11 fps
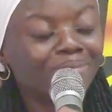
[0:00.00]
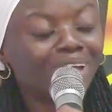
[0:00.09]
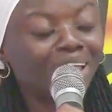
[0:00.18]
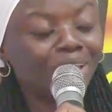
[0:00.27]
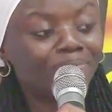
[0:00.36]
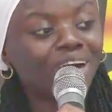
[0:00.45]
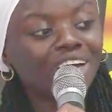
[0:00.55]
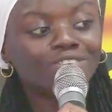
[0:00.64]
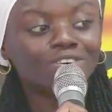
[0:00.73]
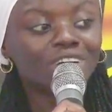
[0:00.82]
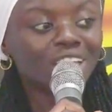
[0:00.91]

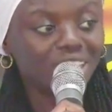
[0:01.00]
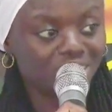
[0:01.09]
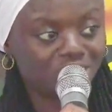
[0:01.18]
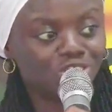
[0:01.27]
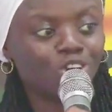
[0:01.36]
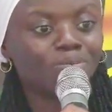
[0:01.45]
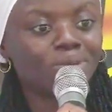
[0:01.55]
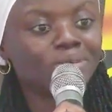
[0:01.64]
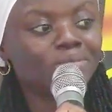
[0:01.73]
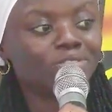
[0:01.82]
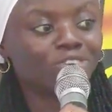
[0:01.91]
impactful age, or maybe
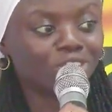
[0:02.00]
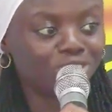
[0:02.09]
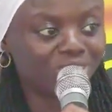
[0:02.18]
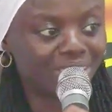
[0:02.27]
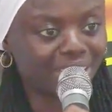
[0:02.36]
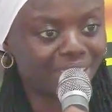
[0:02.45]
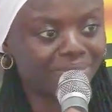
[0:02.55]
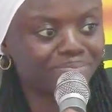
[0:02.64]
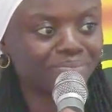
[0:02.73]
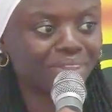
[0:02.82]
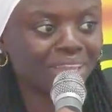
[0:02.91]
before you die.
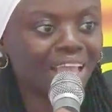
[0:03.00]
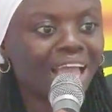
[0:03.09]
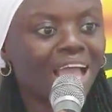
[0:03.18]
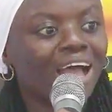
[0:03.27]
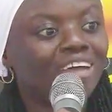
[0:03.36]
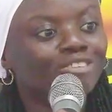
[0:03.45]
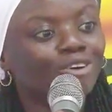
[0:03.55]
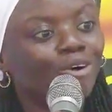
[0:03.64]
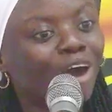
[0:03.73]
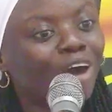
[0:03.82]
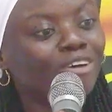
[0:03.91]
So I
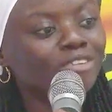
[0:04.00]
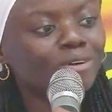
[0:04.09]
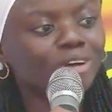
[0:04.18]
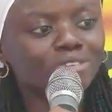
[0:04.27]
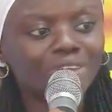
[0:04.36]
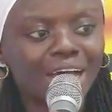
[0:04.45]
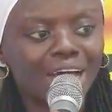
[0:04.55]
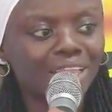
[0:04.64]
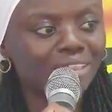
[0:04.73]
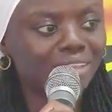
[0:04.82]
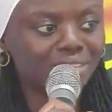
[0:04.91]
also want to add
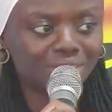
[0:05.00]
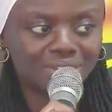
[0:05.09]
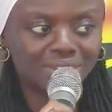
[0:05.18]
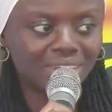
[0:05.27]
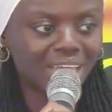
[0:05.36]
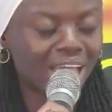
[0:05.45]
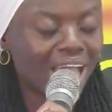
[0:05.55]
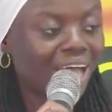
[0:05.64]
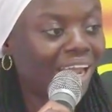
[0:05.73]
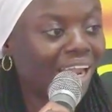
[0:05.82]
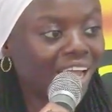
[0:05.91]
this.
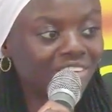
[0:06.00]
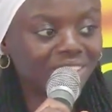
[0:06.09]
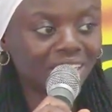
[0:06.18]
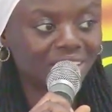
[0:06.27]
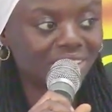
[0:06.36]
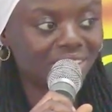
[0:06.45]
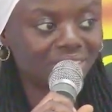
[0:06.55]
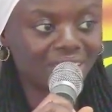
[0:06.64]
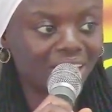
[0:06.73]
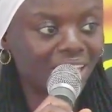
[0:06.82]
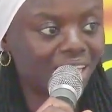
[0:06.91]
Life challenges are
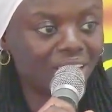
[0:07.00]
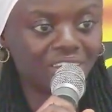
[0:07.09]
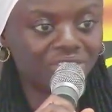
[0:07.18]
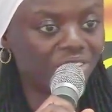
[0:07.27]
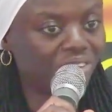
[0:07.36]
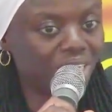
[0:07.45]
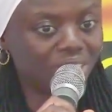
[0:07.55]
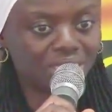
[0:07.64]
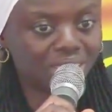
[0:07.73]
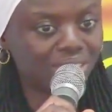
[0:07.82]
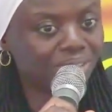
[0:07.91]
like heavy rains.
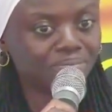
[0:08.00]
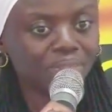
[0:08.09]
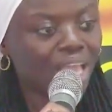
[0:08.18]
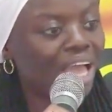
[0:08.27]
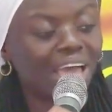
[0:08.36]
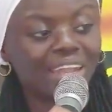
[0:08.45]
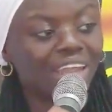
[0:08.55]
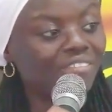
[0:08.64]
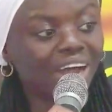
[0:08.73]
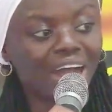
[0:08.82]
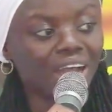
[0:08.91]
Never
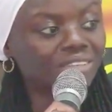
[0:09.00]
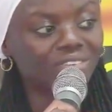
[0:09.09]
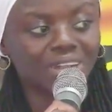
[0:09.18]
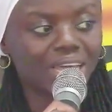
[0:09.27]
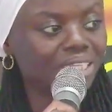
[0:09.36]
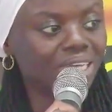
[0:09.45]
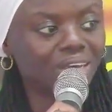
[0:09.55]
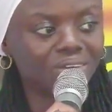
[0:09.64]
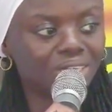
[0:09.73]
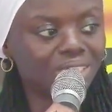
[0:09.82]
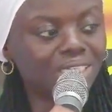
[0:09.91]
ask for lighter
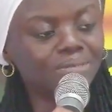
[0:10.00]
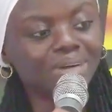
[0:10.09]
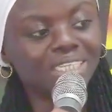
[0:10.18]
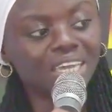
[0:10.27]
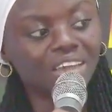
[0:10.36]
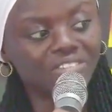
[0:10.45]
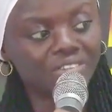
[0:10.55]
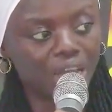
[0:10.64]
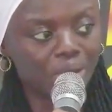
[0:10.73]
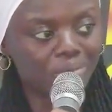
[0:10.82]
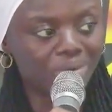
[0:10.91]
rains, but a heavy
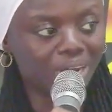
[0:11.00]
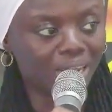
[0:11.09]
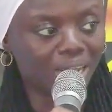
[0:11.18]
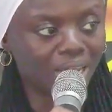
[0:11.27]
umbrella,